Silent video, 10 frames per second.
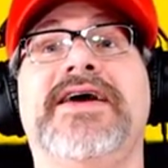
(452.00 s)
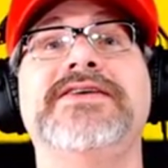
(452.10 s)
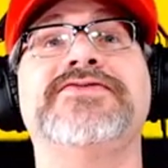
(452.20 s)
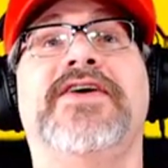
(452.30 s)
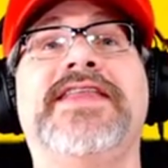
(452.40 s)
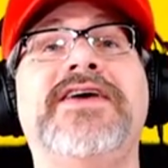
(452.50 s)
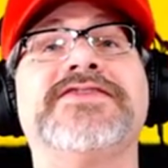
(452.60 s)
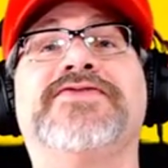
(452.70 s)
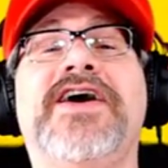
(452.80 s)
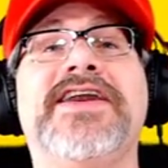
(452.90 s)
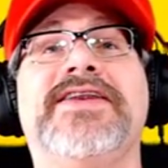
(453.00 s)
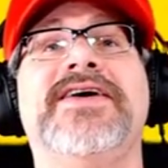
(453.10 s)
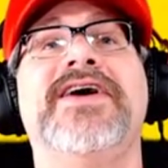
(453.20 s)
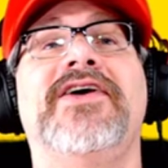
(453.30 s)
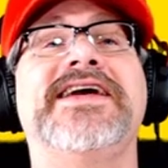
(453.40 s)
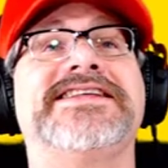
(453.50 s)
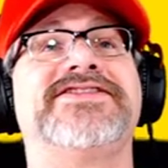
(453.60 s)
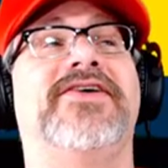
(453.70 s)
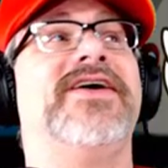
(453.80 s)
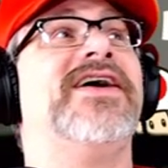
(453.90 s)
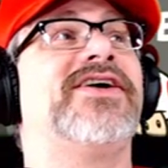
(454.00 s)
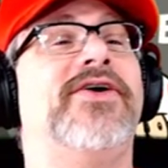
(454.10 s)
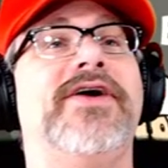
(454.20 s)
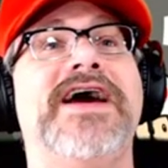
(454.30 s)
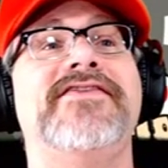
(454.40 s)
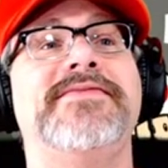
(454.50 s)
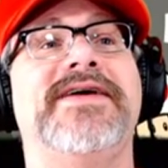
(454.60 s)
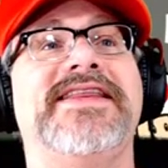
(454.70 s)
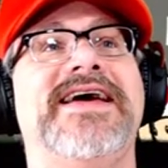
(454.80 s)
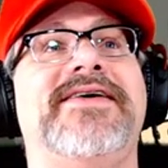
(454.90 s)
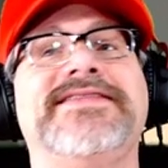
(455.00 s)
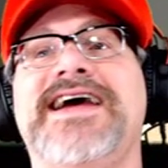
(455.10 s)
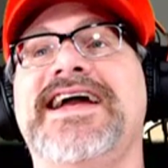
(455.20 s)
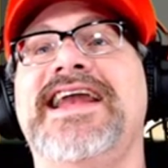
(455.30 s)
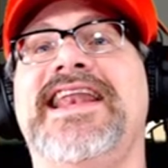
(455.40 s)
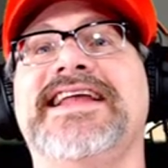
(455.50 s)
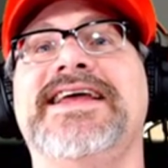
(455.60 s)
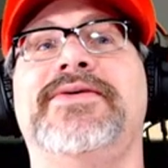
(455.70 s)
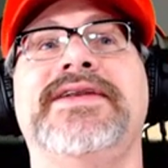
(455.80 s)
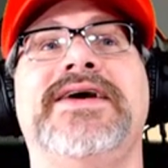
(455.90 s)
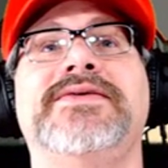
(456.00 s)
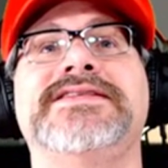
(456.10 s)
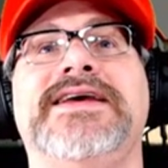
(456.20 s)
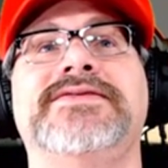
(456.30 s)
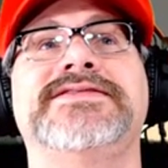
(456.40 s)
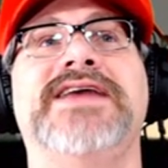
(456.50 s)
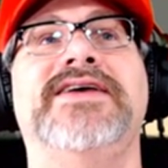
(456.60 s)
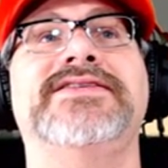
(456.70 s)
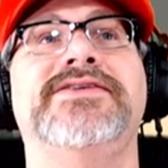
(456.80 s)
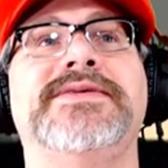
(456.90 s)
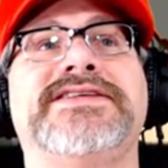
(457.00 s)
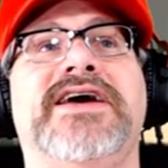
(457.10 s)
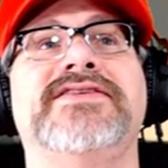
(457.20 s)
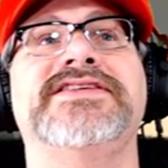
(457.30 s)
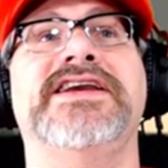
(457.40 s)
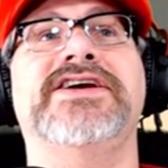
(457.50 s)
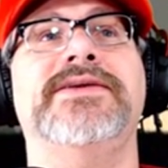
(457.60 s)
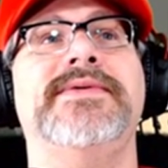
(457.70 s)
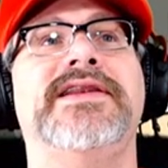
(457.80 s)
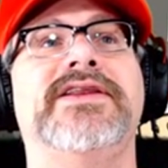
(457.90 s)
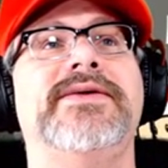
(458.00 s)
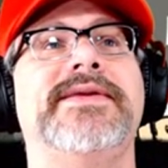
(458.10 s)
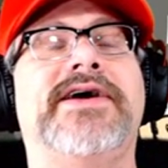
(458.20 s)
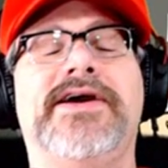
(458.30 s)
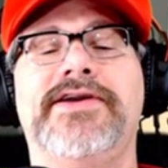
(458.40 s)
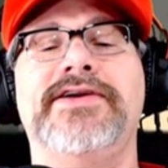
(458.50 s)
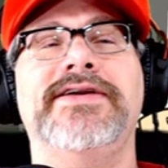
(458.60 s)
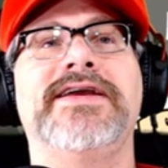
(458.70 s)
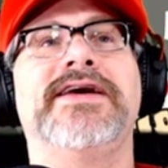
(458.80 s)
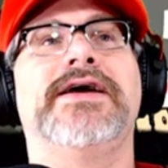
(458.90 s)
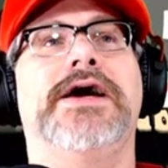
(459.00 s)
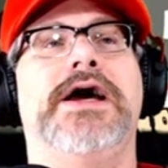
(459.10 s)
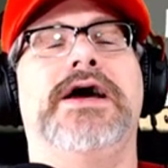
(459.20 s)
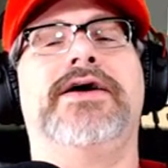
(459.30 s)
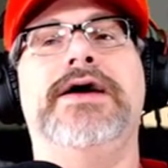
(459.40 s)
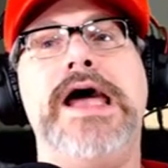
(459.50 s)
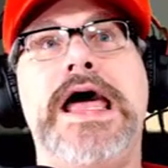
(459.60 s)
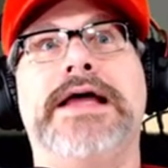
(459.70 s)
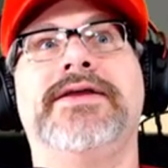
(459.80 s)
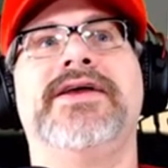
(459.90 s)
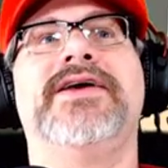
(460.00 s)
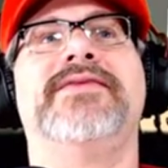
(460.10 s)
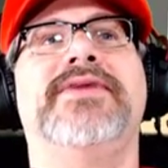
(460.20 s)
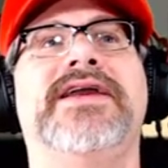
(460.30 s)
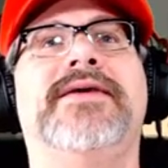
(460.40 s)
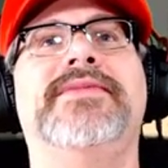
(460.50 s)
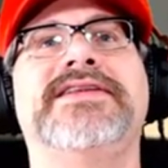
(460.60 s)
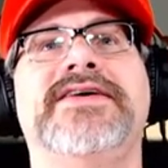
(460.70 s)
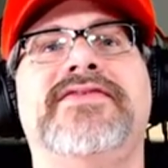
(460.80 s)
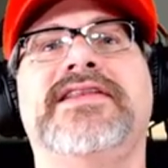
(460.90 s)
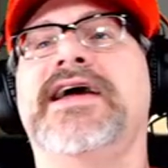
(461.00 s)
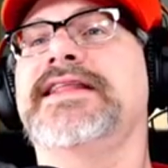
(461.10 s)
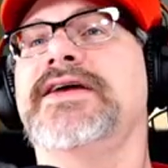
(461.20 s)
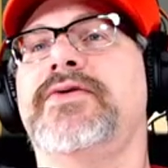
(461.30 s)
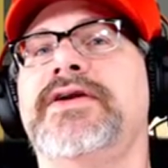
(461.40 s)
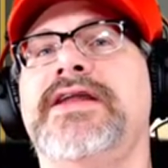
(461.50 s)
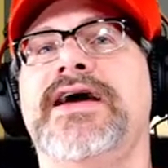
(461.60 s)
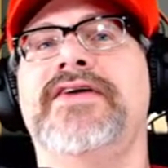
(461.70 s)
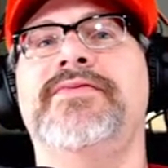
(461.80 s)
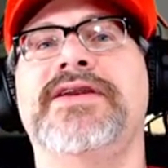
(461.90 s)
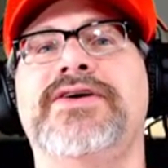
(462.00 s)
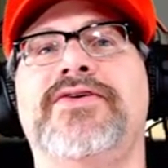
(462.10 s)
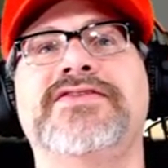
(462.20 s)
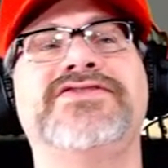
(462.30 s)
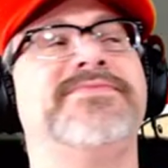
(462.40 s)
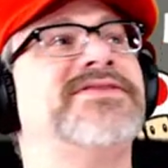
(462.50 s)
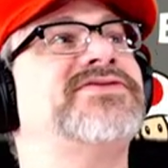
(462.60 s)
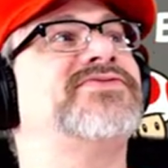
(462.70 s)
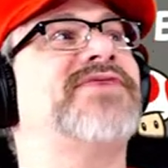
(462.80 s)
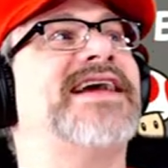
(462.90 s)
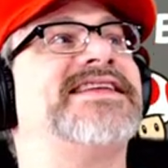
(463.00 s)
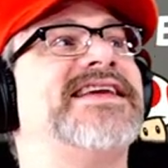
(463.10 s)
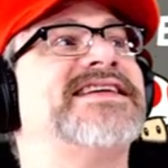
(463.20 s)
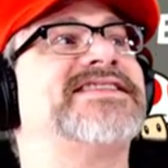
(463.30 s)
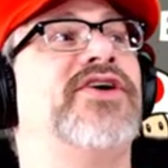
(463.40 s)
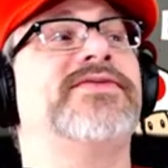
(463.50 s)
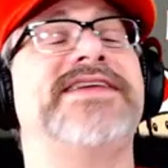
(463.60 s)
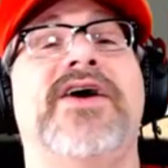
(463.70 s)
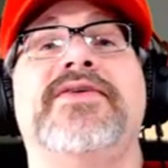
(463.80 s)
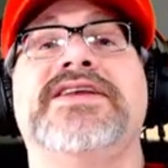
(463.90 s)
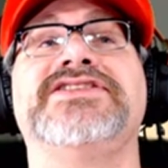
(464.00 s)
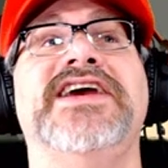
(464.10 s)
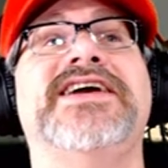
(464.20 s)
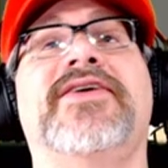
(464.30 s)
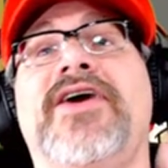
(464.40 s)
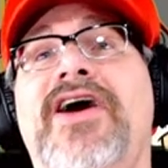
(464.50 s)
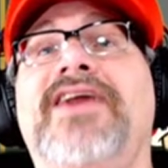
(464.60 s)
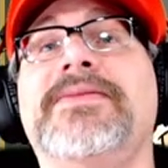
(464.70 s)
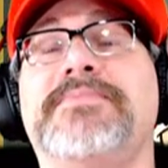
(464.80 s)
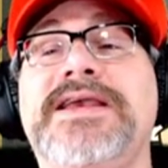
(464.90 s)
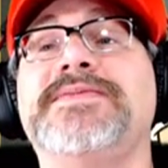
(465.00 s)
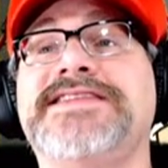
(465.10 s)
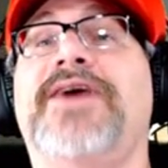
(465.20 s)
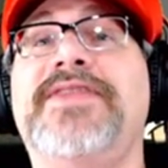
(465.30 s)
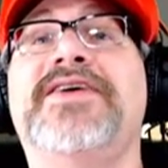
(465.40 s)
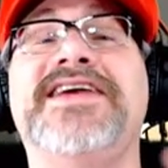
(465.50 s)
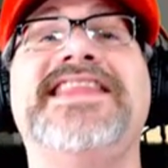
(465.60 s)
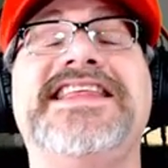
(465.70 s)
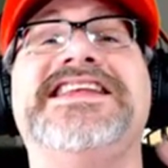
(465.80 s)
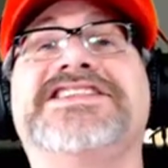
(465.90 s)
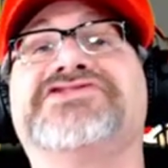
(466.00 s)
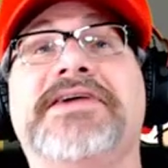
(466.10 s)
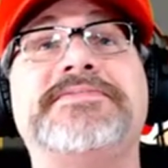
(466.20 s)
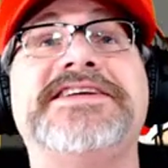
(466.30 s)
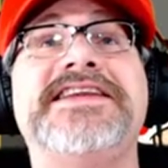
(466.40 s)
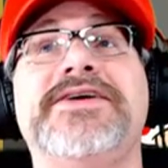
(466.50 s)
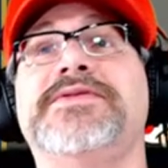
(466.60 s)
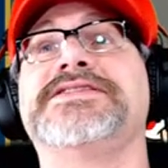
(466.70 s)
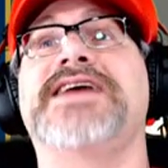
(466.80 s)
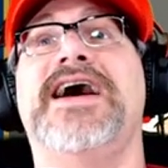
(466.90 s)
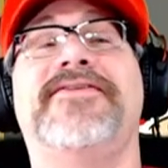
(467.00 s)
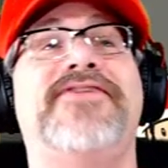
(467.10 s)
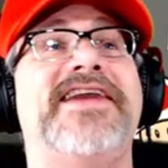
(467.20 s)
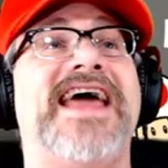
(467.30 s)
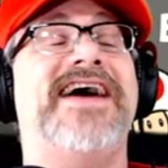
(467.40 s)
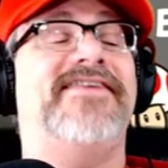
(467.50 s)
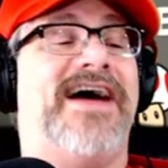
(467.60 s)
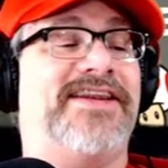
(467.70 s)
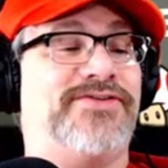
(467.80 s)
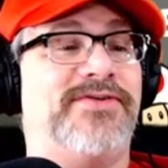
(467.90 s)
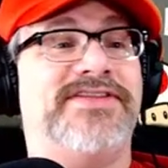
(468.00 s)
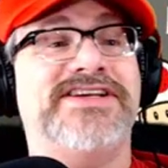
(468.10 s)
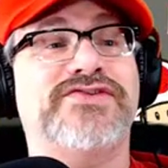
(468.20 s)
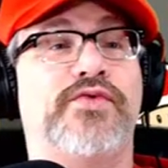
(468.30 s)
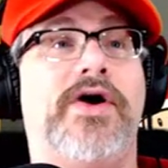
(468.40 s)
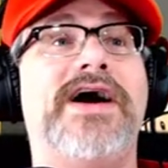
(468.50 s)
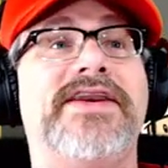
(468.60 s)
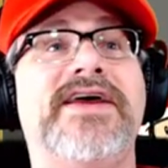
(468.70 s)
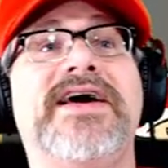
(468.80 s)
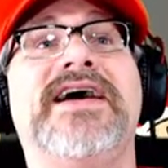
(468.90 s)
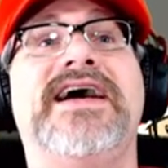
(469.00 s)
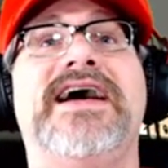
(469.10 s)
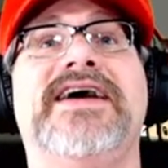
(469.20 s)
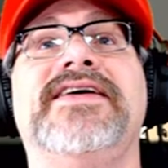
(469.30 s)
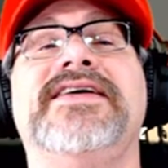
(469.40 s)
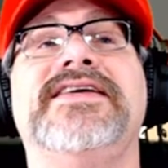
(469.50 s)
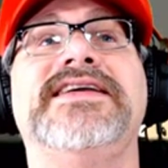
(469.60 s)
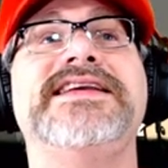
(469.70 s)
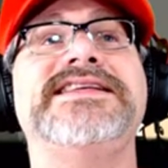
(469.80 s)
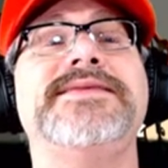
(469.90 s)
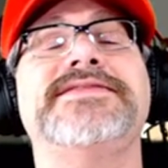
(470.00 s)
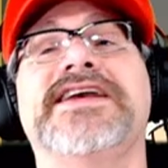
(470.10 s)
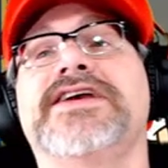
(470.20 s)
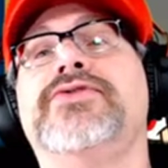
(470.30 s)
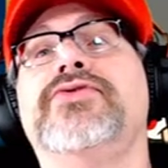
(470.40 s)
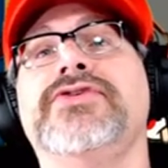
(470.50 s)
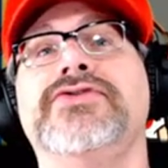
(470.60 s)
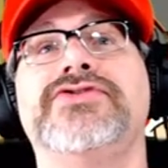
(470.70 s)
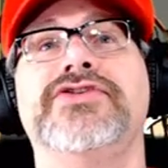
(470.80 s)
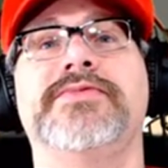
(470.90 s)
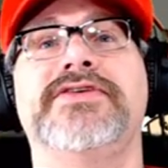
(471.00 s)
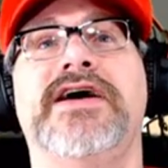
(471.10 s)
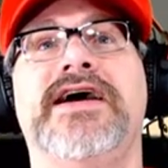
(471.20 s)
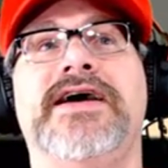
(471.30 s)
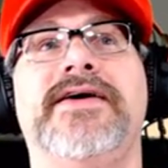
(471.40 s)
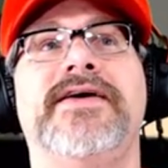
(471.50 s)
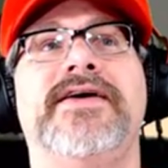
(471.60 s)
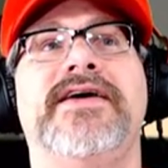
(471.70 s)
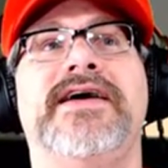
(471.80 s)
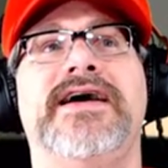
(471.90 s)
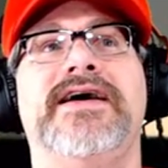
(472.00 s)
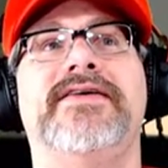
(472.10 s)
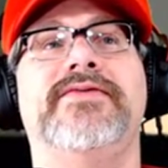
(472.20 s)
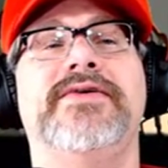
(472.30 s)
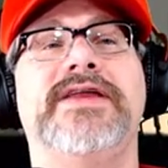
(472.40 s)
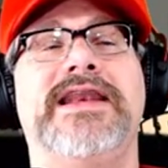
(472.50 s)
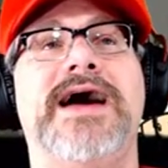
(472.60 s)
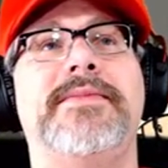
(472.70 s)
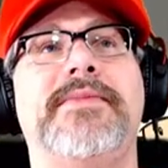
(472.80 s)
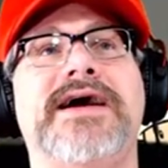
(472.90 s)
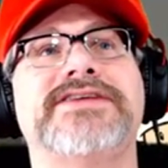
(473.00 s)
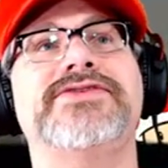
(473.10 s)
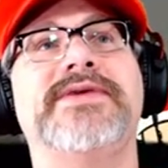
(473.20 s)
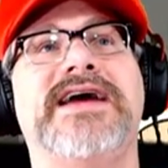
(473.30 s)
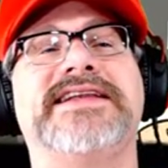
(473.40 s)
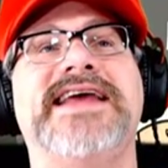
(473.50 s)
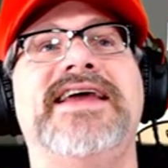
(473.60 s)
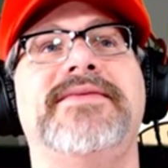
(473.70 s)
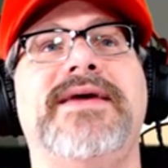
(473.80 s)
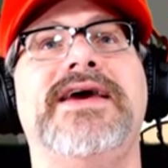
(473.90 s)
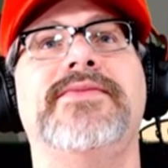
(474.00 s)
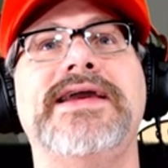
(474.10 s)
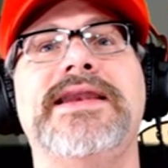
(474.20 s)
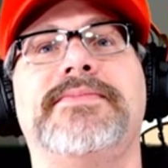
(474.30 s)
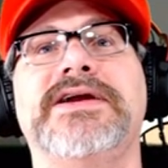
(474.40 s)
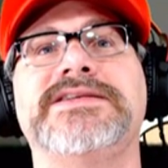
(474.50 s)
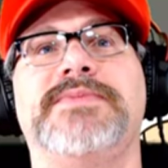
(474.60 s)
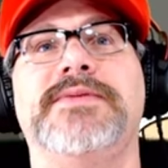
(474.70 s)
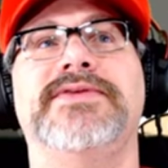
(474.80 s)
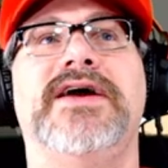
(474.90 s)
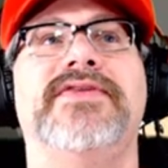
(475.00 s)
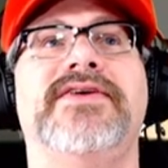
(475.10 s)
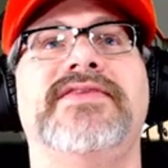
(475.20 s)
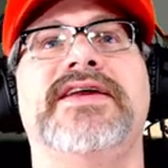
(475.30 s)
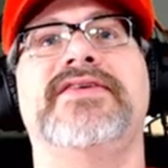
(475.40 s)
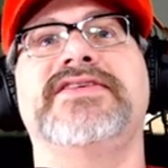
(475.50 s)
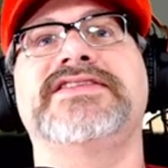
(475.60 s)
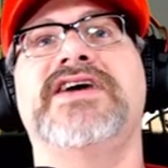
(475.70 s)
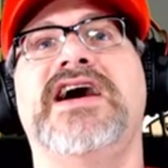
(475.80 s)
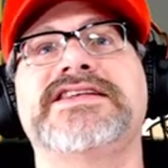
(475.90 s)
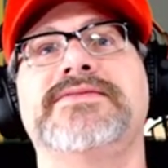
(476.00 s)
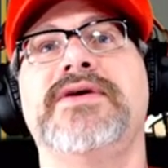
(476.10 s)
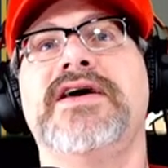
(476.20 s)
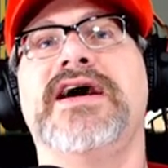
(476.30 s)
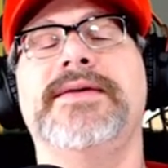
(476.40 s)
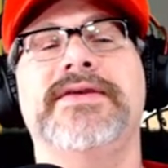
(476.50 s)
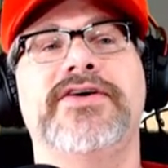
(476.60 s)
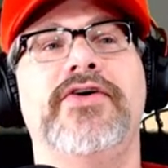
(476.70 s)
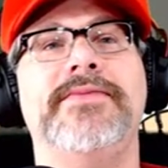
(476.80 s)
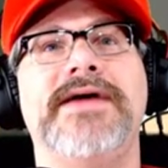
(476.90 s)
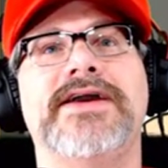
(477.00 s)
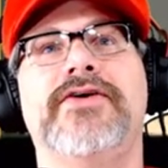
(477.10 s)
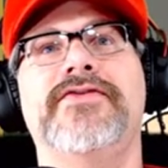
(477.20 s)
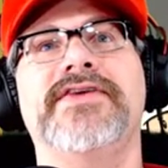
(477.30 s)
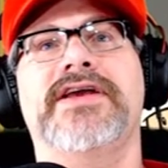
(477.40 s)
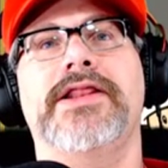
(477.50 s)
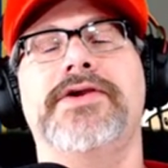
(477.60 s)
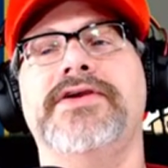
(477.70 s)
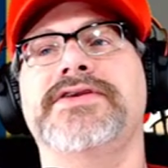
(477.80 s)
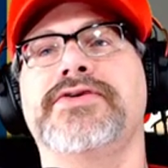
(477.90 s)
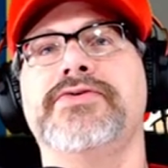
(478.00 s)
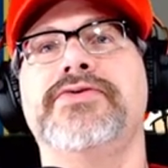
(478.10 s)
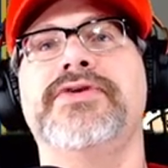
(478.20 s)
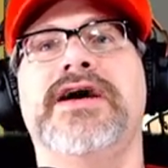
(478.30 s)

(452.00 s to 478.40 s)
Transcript: That was fun. That was fun. Okay, so go everybody. That was I gotta like that one. That was that was that was a little bit challenging. It could have been a little bit harder. Uh, ah! But I'm going to definitely like that one. Uh, everybody go over to Mister Ruidiaz. Go down and check out all the peeps down there in the description. It was uh, fun ha uh, doing this one. Uh, he seems like a cool YouTuber. Uh, uh, Llama Monster. We got Dan the Man. We got a bunch of people down there that are just awesome. I've been going back over to Cleric Dagoon.